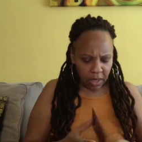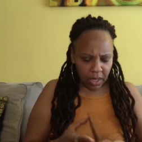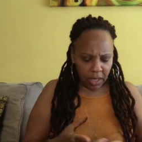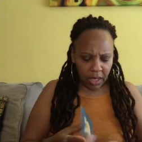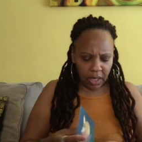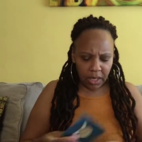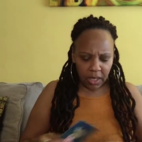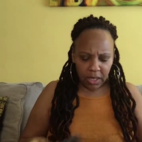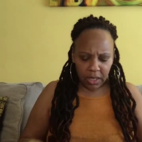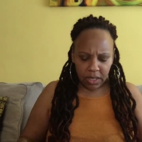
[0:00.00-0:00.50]

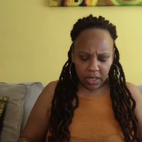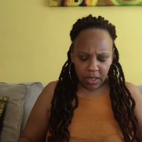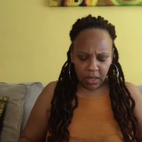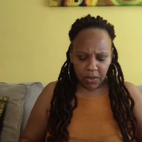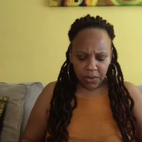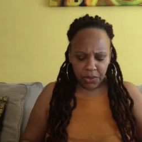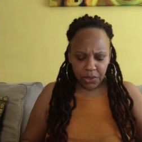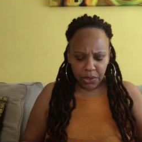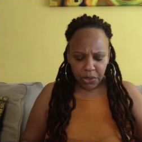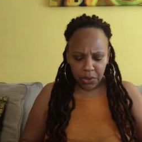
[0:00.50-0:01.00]
and
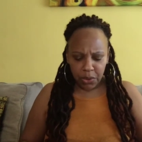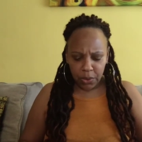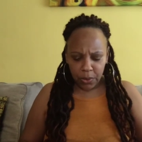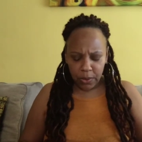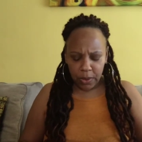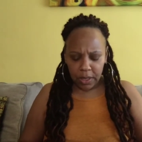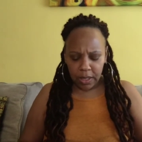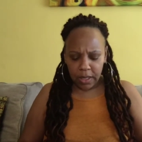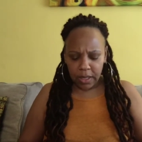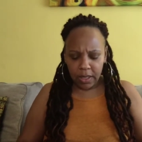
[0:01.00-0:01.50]
also
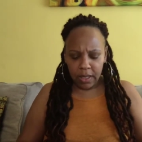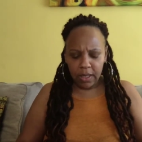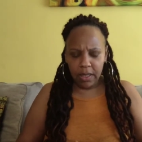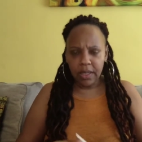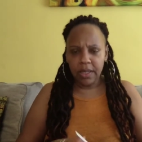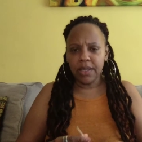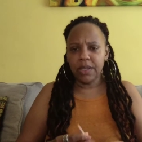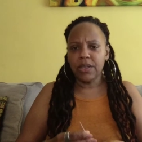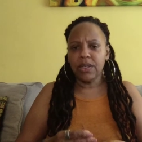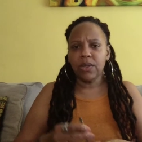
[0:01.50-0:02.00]
uh,
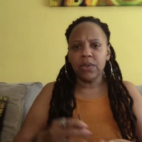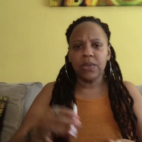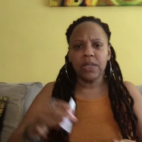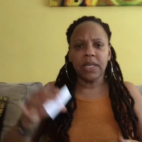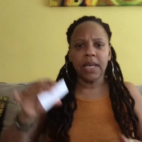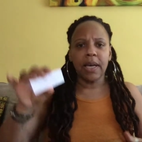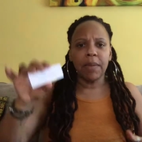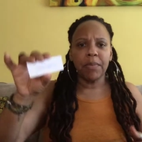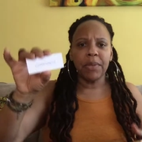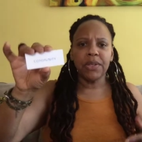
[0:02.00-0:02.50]
you know
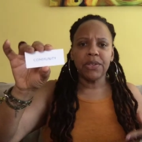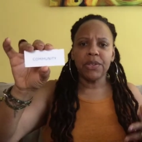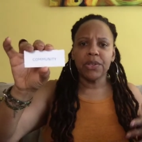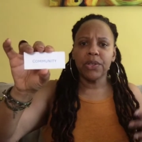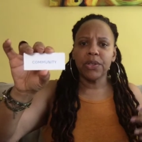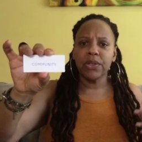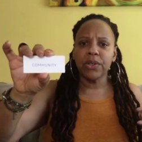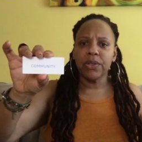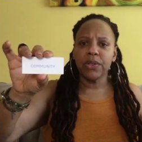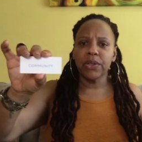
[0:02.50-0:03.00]
tap into
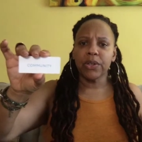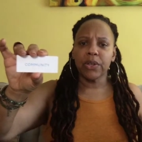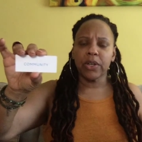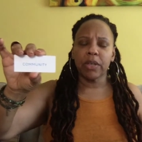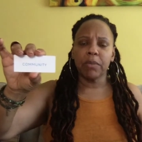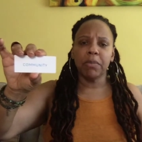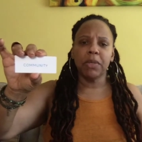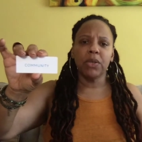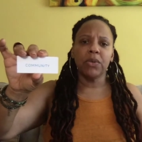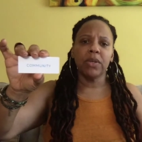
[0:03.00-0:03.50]
your your
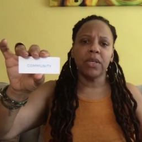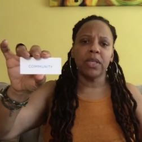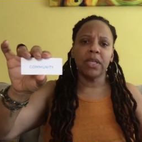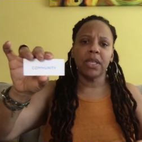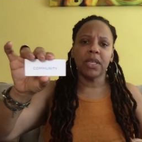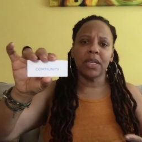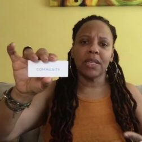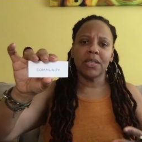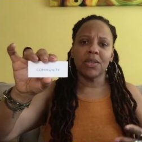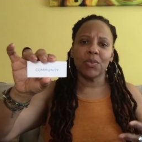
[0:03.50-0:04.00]

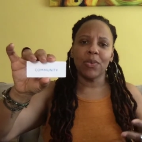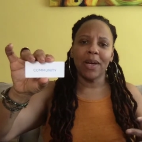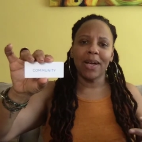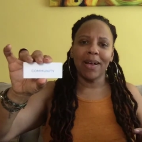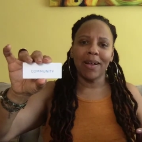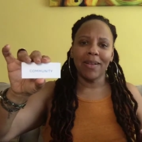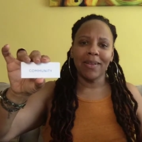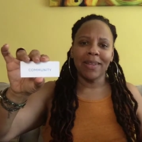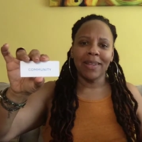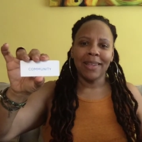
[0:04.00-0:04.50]
community as
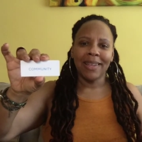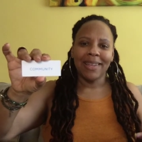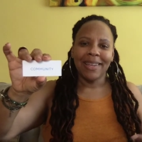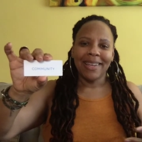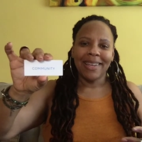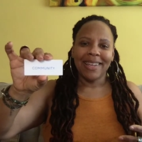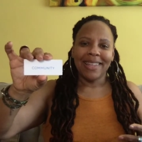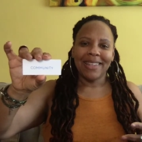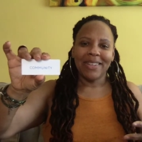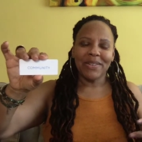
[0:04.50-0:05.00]
well.
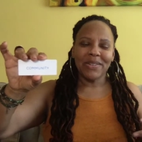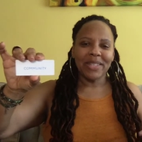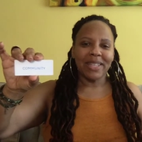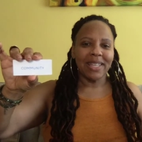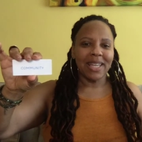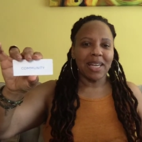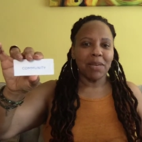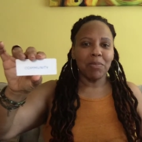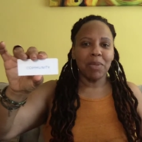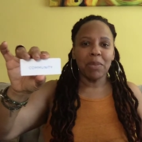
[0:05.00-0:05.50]
There's a
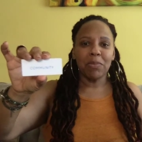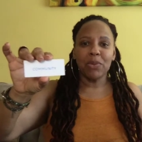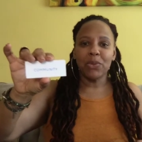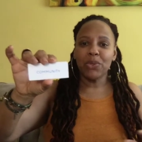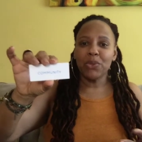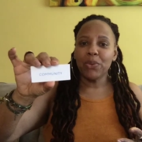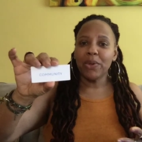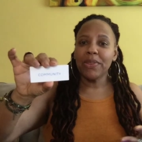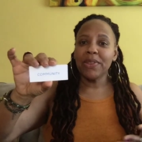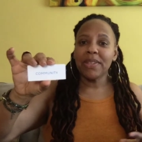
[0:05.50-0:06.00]
lot of people
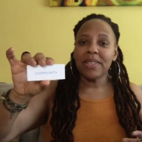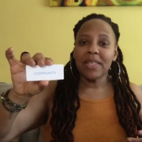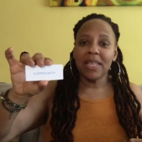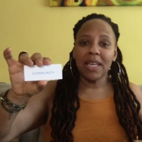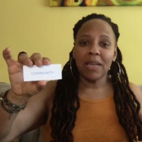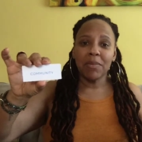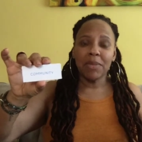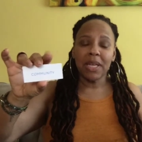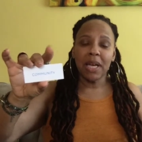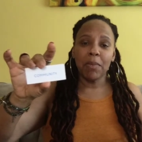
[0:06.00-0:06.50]
doing the
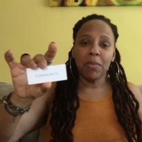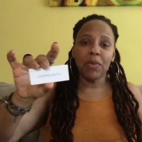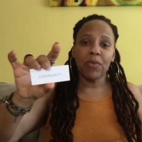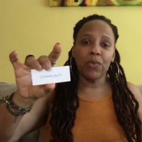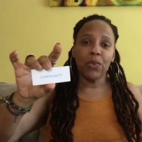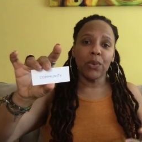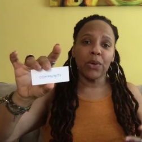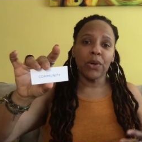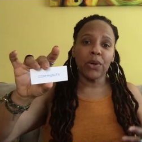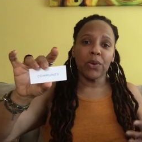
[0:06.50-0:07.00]
same type of
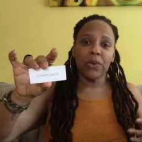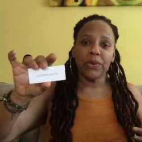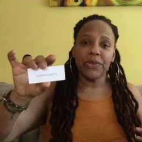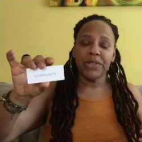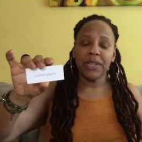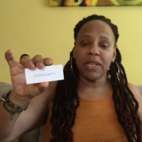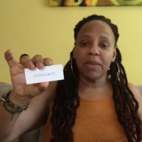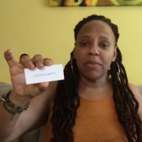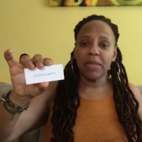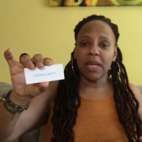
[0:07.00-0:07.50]
work or
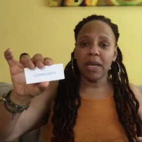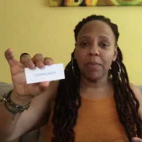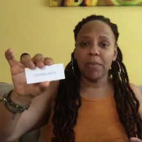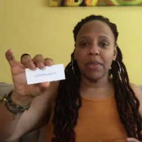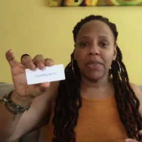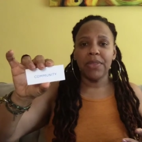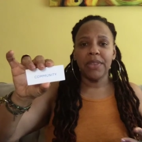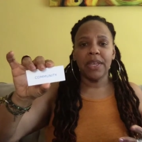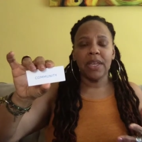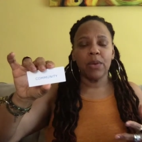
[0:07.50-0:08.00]
same type
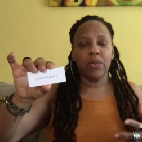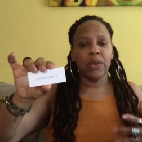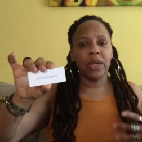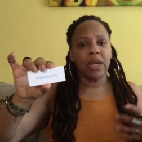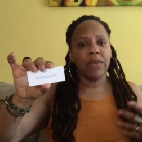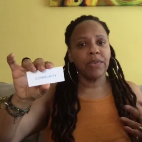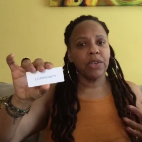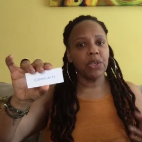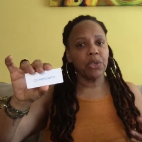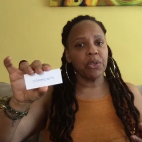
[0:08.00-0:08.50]
of thing,
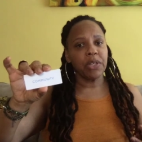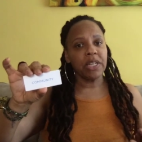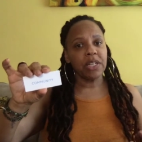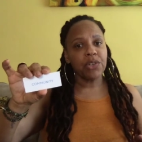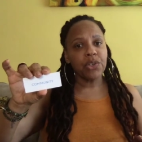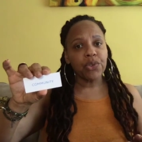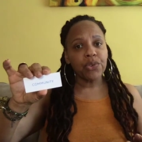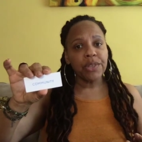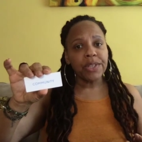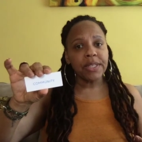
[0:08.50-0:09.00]
whatever your
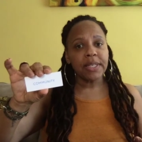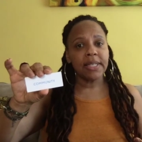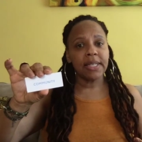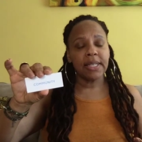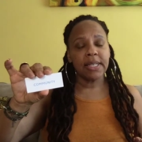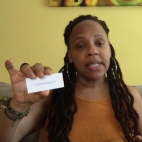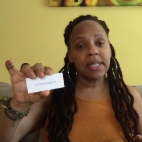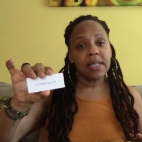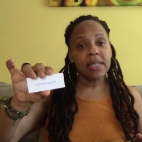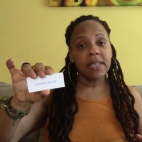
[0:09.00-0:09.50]
interest
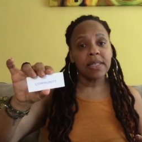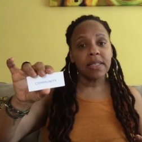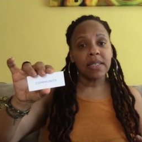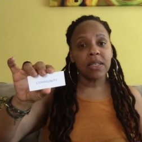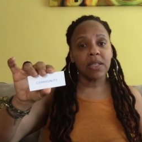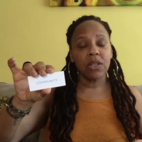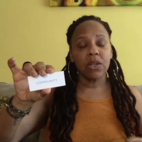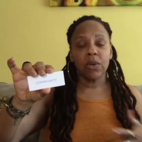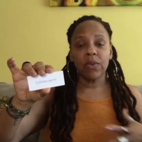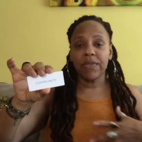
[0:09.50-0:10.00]
is.
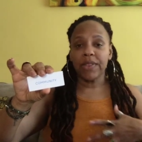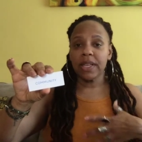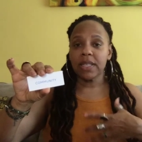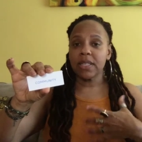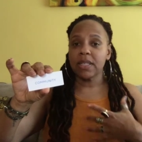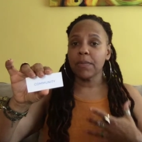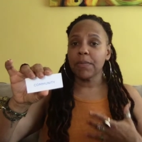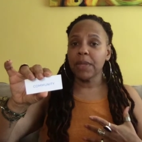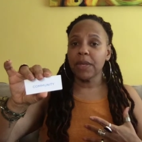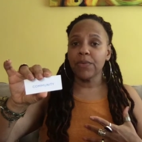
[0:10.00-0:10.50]
You know, if that's
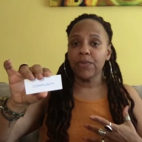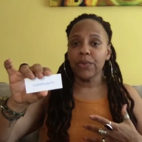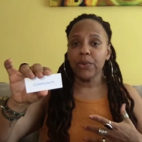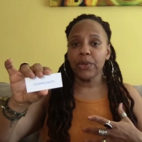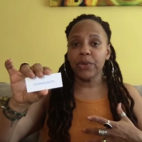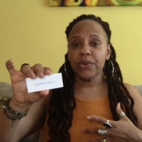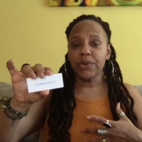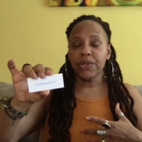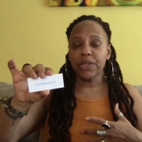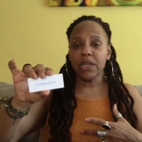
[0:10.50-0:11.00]
something for
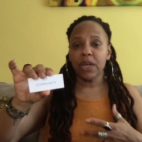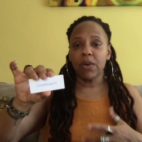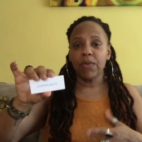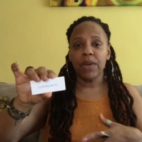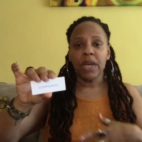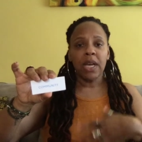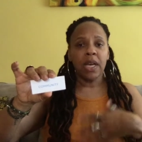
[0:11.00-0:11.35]
yourself,